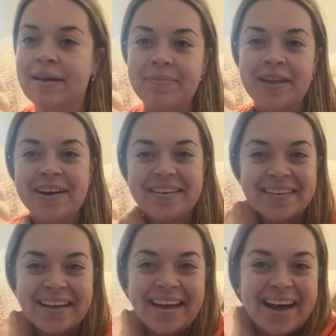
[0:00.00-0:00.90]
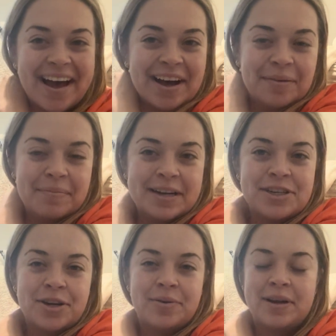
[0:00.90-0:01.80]
up there, by
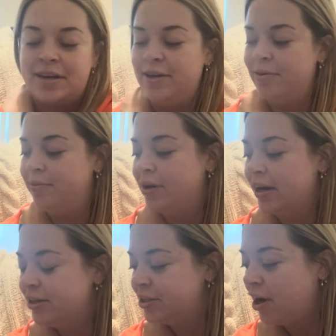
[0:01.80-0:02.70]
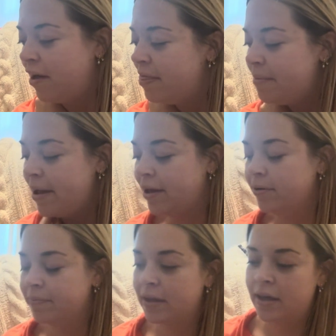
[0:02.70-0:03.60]
showing you what I just got in the
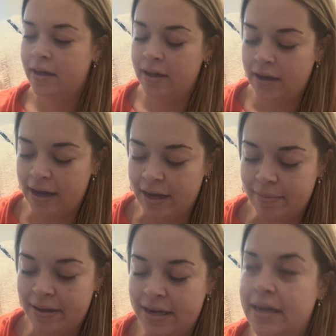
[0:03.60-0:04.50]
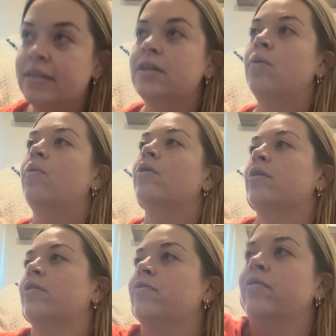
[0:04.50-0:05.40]
mail. It is an
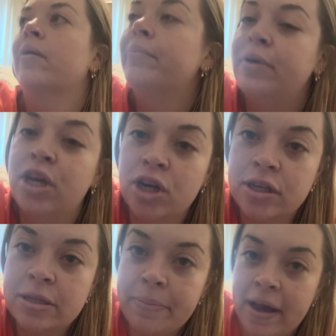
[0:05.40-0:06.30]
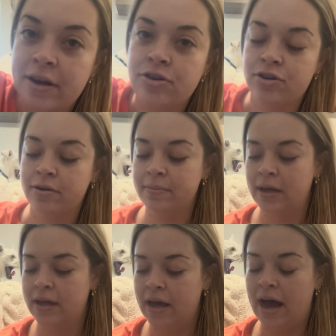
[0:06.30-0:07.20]
order from Pure Spectrum.
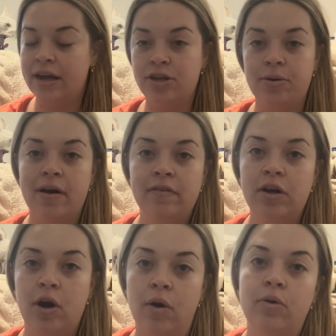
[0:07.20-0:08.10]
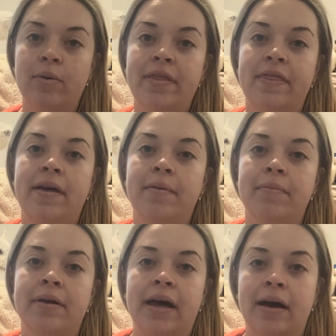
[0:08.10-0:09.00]
I do have a code with them.
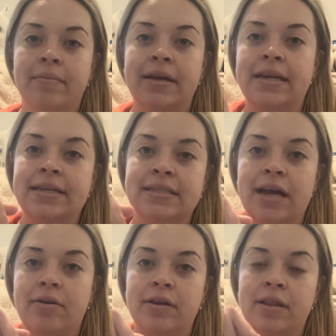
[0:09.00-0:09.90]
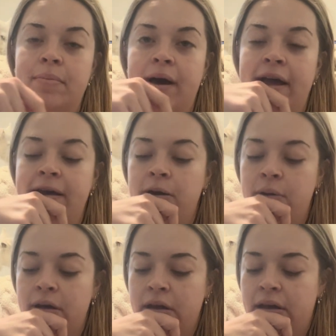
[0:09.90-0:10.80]
It is down in the bio.
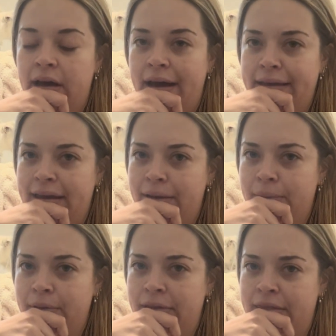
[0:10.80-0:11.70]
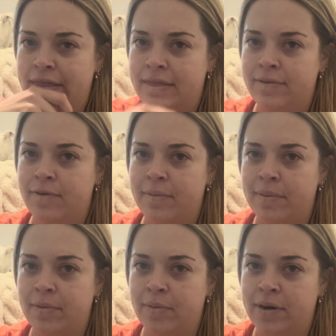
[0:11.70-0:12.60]
I can't really
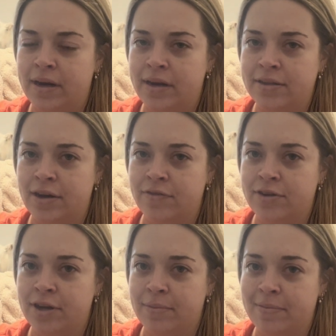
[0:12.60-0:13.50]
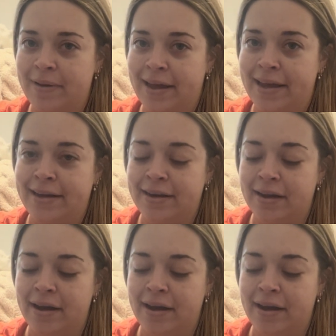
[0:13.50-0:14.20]
remember what it is off the top of my head,